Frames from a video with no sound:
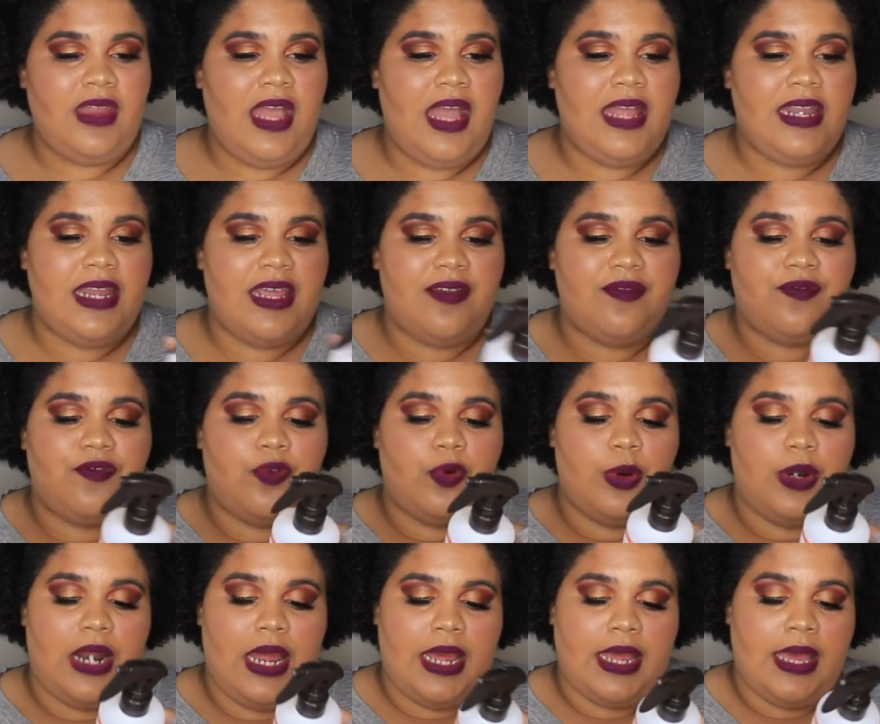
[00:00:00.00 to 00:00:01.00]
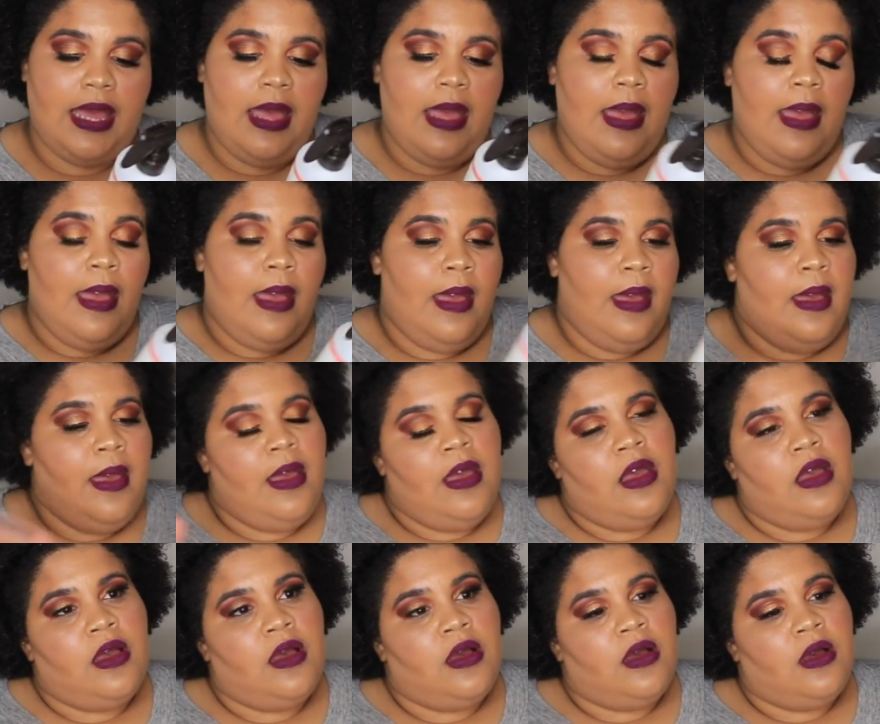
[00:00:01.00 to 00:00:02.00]
And then for like
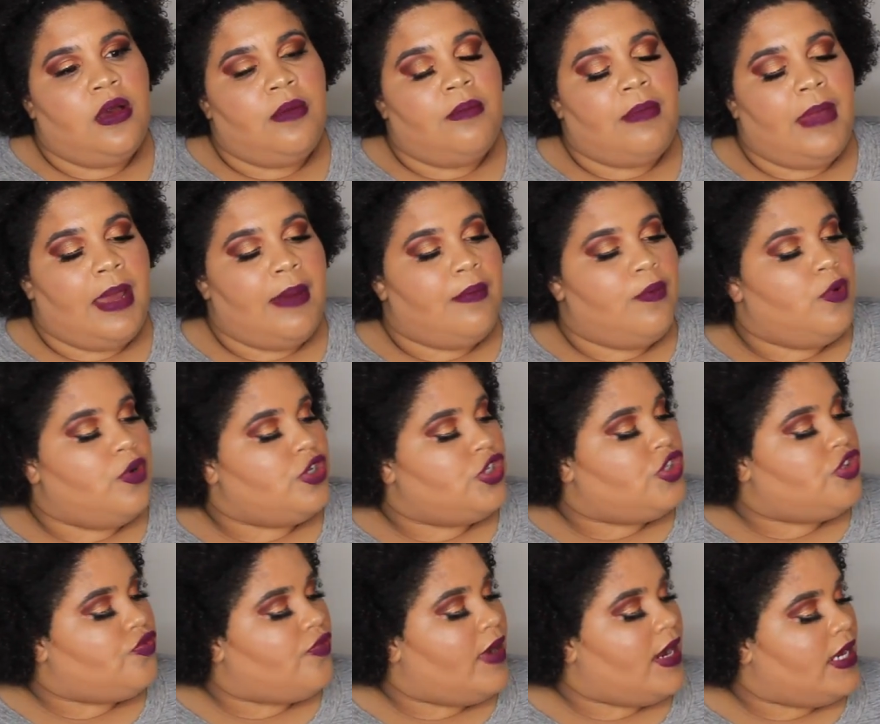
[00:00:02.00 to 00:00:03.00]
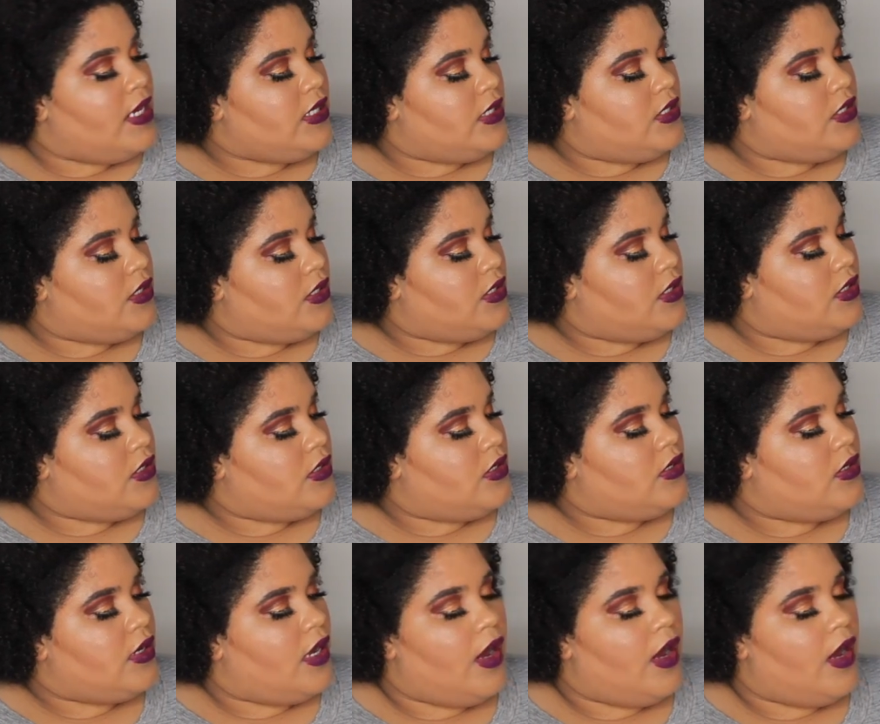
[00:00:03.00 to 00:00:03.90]
my moisturizer,